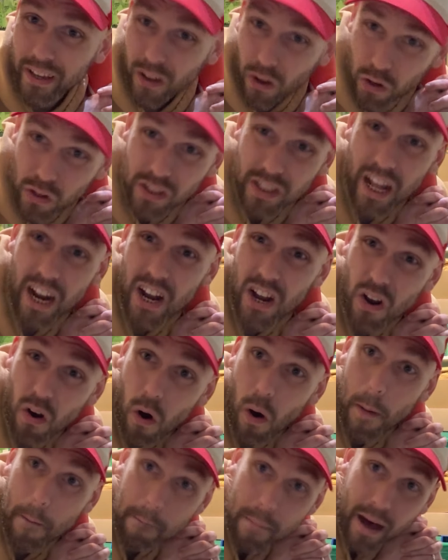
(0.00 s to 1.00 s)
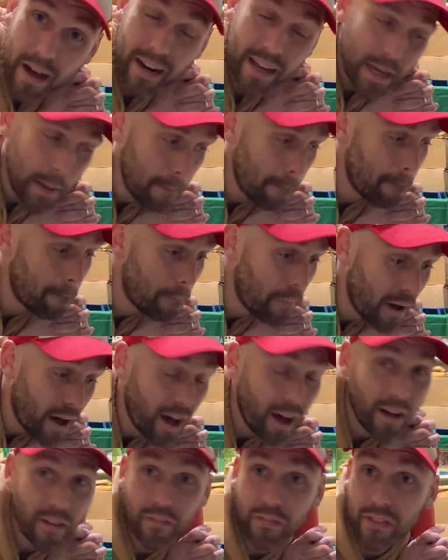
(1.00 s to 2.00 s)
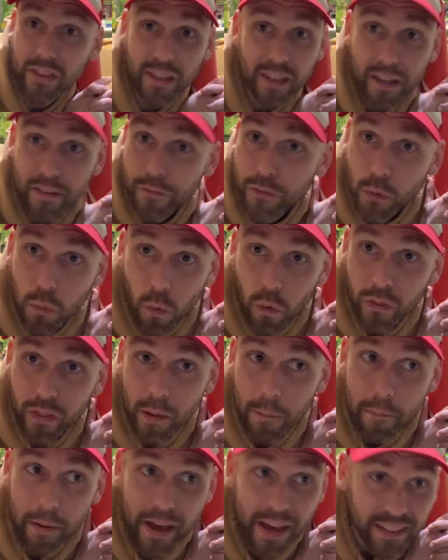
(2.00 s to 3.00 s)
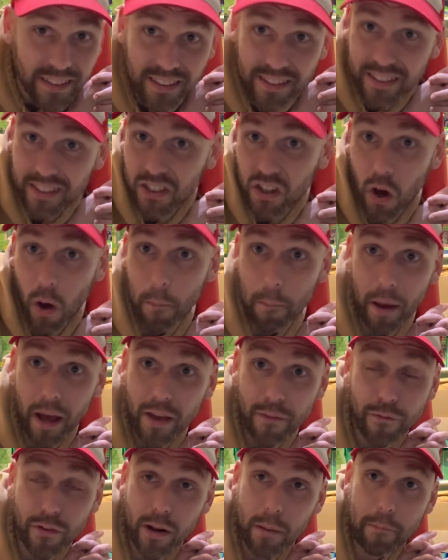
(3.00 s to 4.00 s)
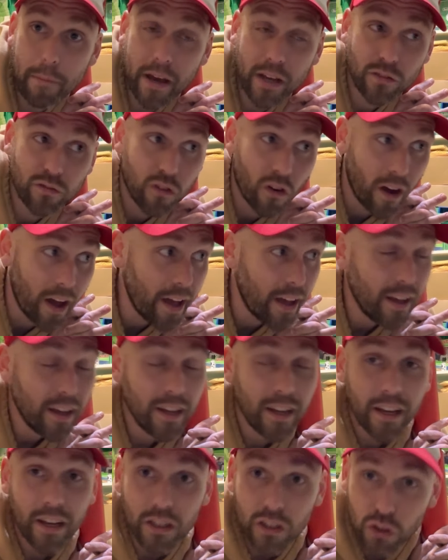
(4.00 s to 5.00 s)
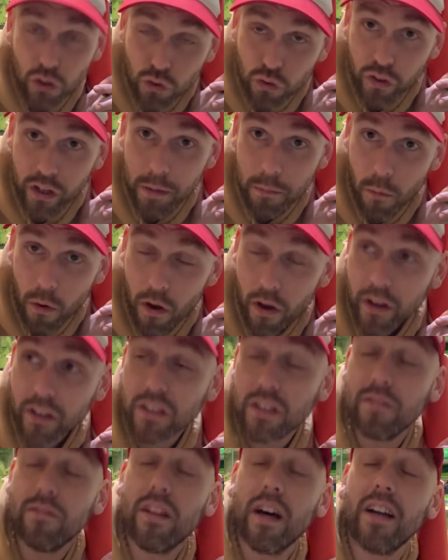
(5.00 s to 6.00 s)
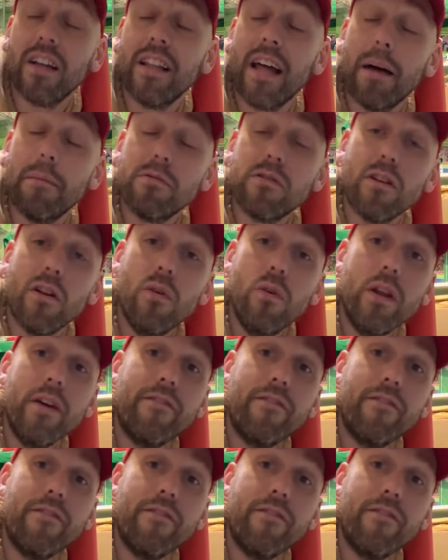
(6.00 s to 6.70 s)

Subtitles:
cost a lot of money, but if you want the best, you got to pay for the best, right? Extreme Works, you've done an absolutely